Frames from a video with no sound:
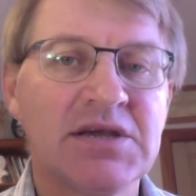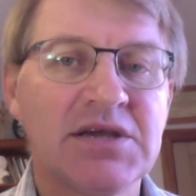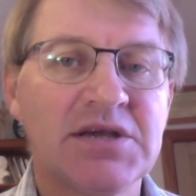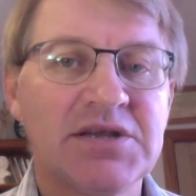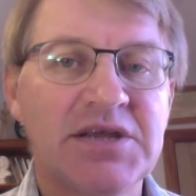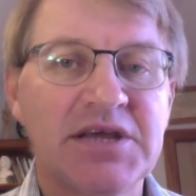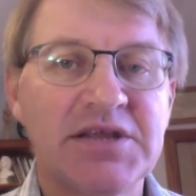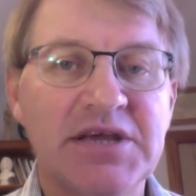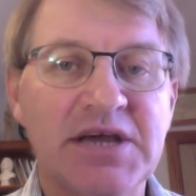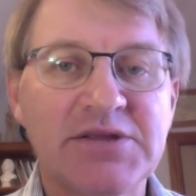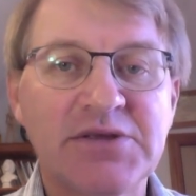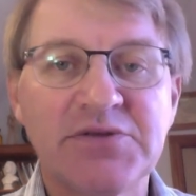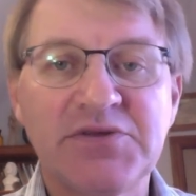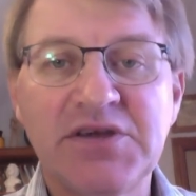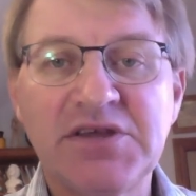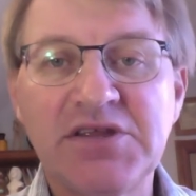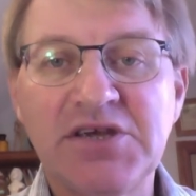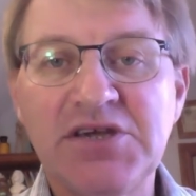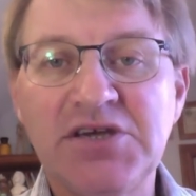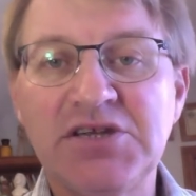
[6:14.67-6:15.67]
Now, the other
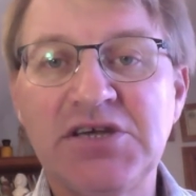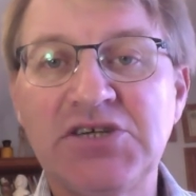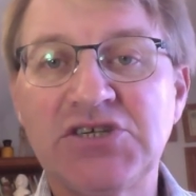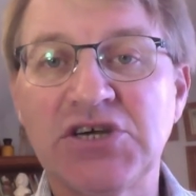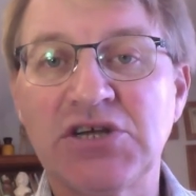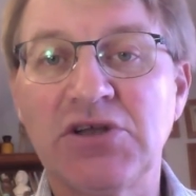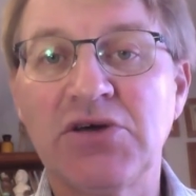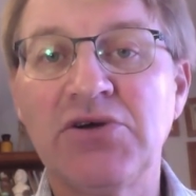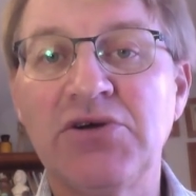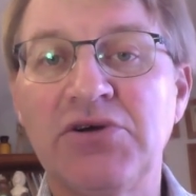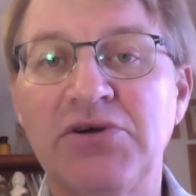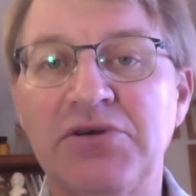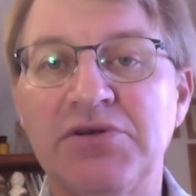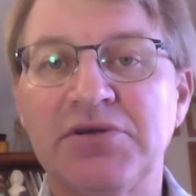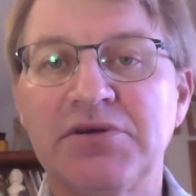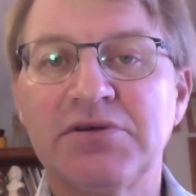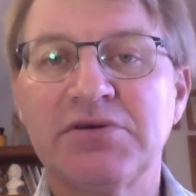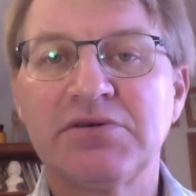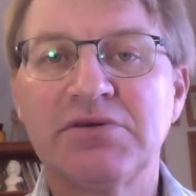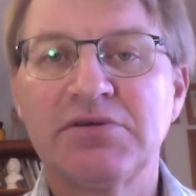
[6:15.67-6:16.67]
thing that you need to
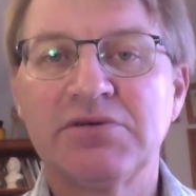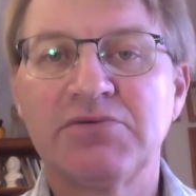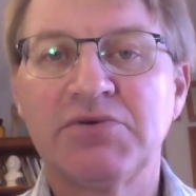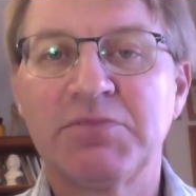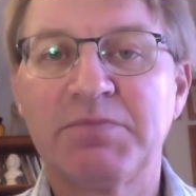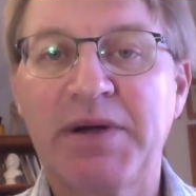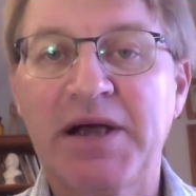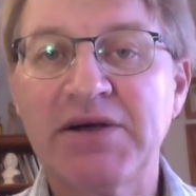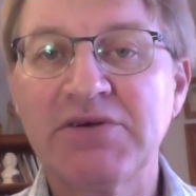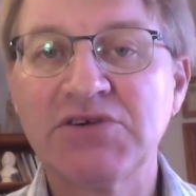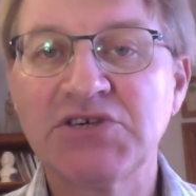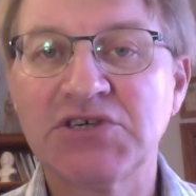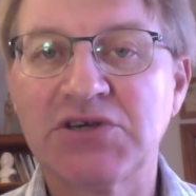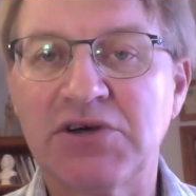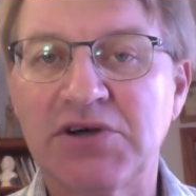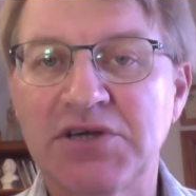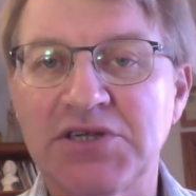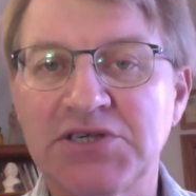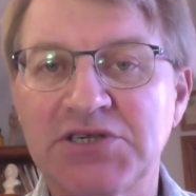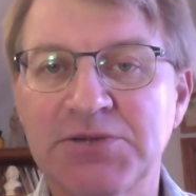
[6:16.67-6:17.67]
learn with
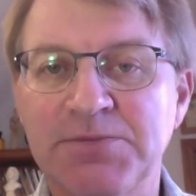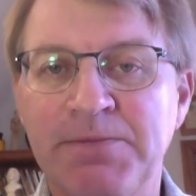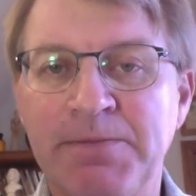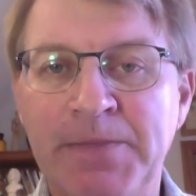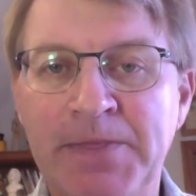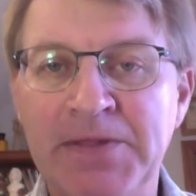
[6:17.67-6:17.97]
parasites